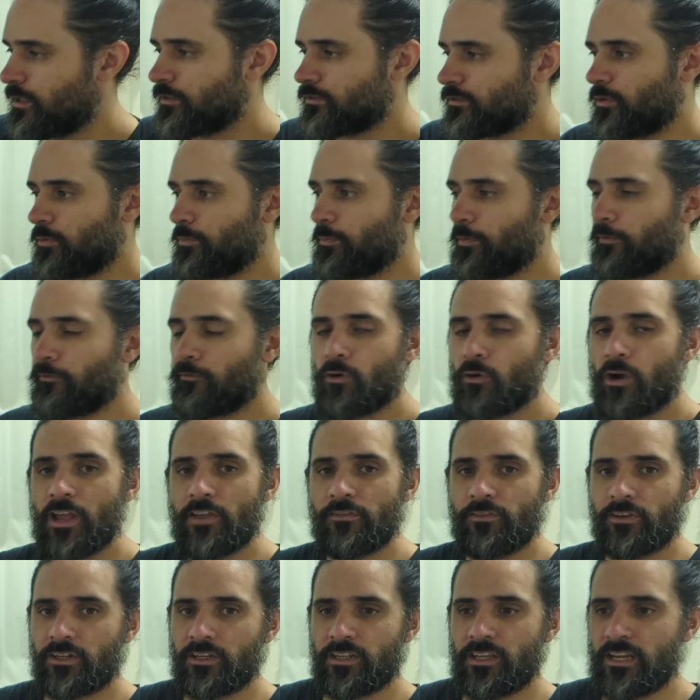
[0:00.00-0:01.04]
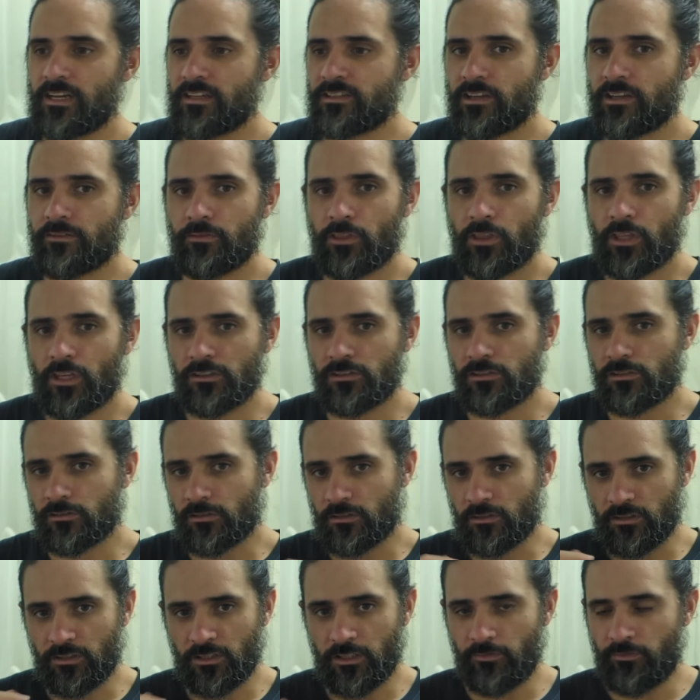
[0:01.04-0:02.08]
So before I even get into everything, I'll just
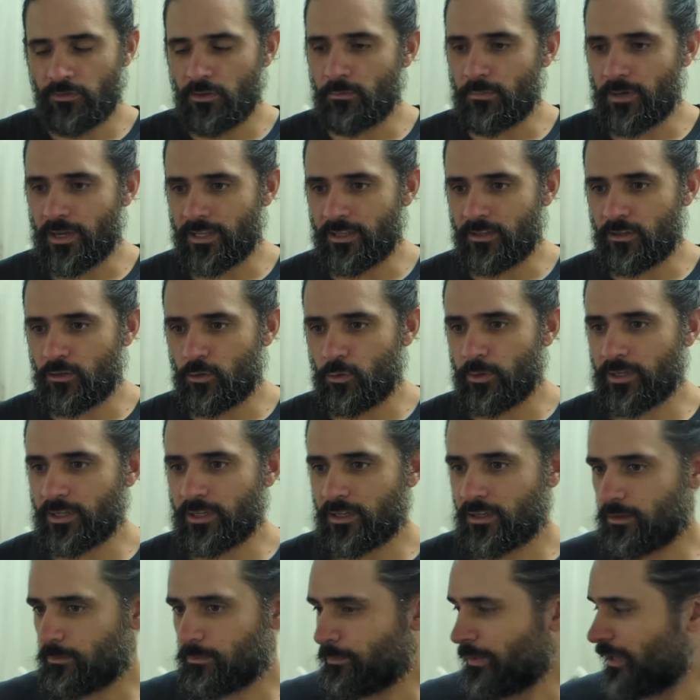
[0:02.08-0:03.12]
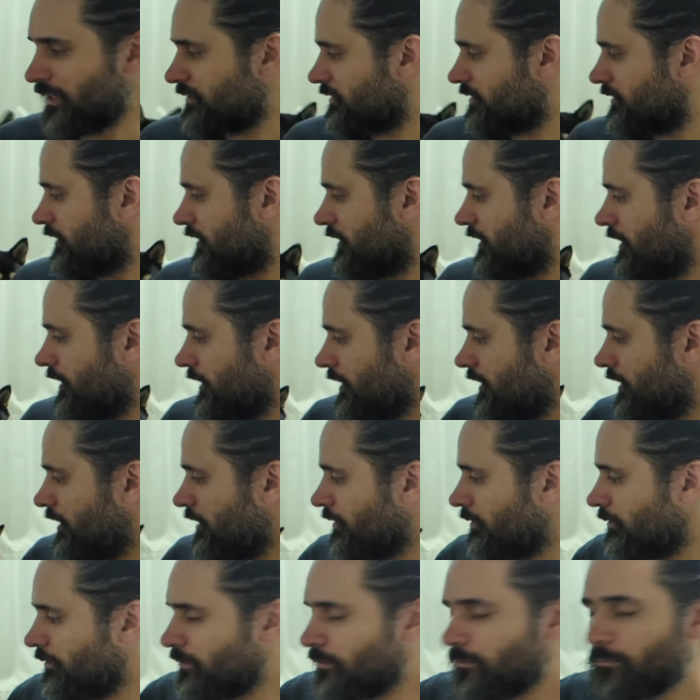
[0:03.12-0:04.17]
give you my quick basic
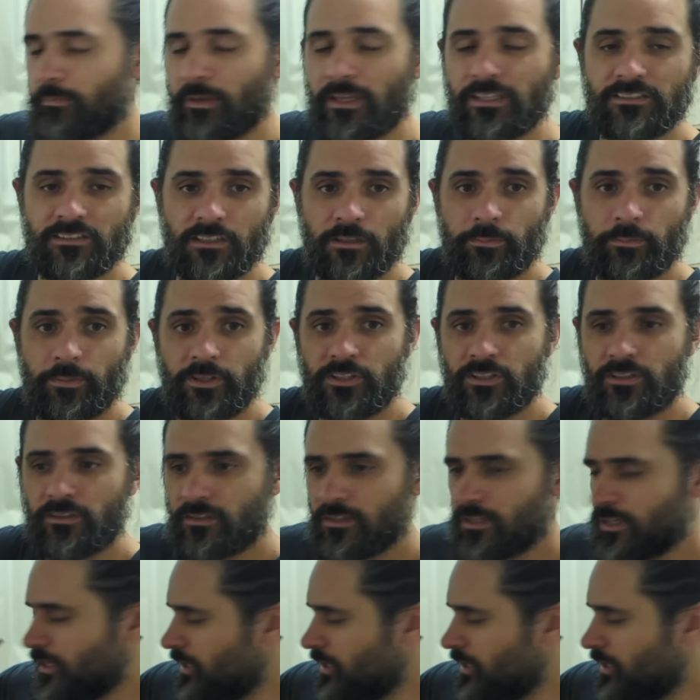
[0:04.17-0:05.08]
opinion